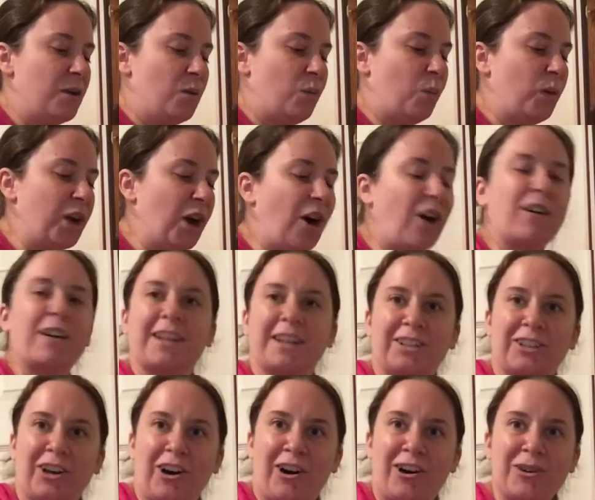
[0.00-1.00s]
we all get
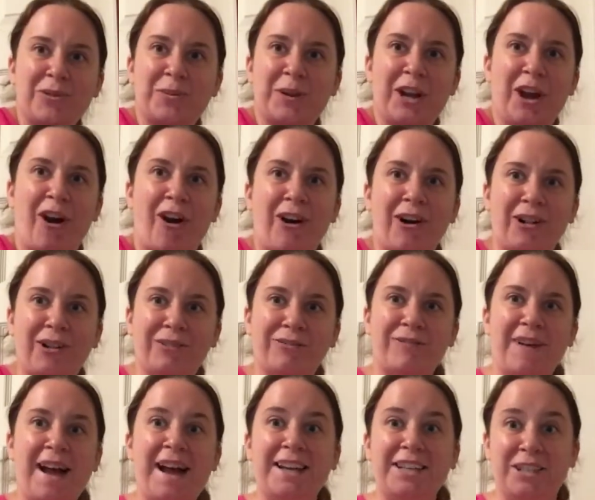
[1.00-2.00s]
along, we all
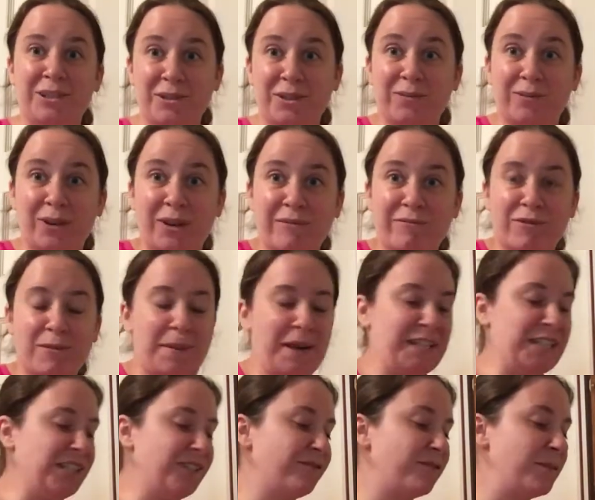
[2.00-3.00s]
find useful
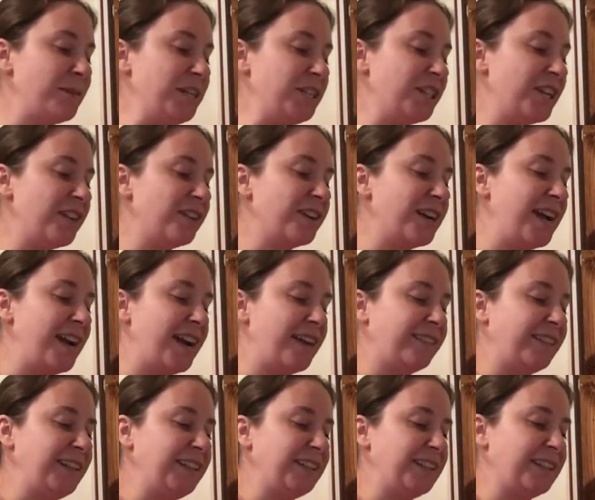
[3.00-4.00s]
information from each other, and I
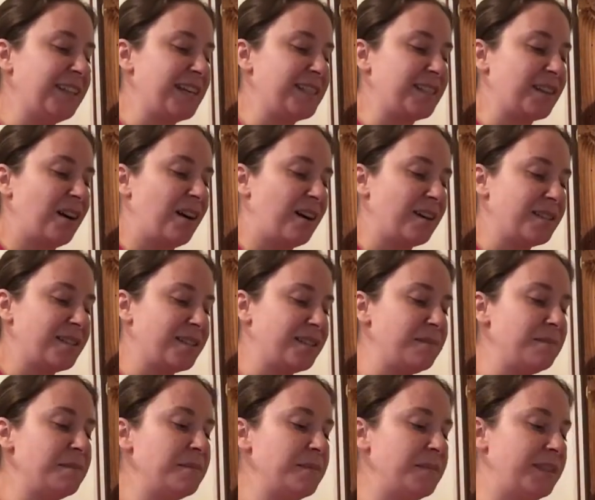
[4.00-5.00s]
think that that's
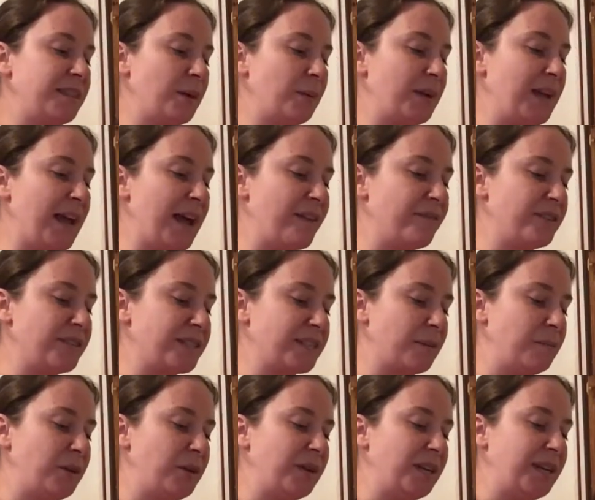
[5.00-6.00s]
awesome that we have this
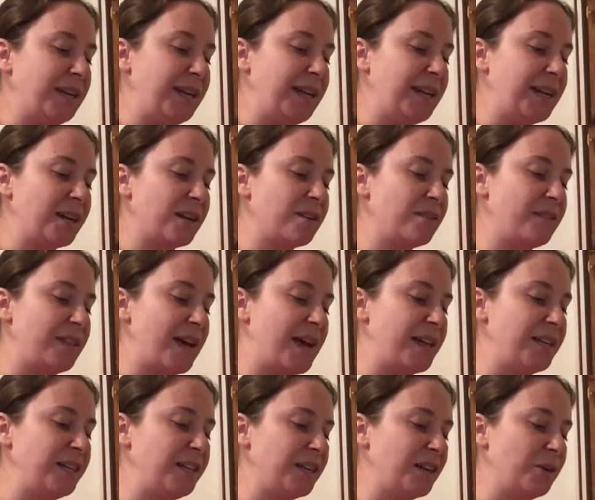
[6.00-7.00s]
community here
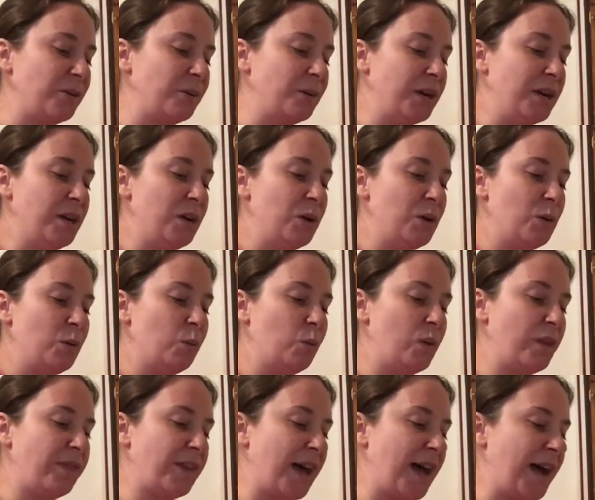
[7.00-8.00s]
that,
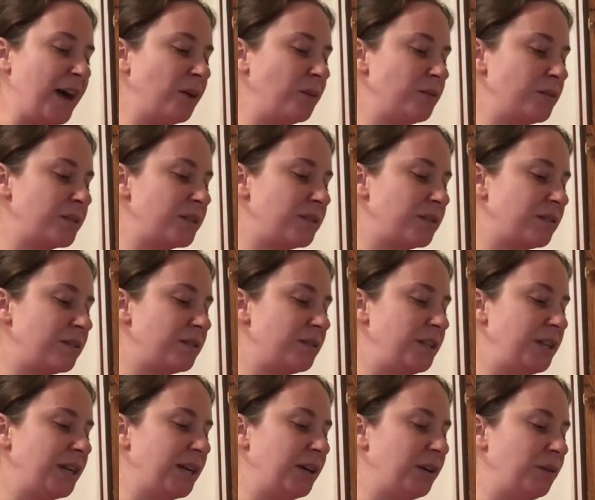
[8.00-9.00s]
without,
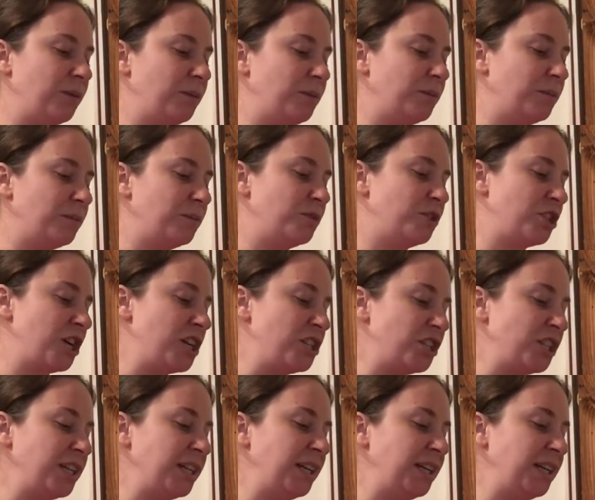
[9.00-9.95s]
judging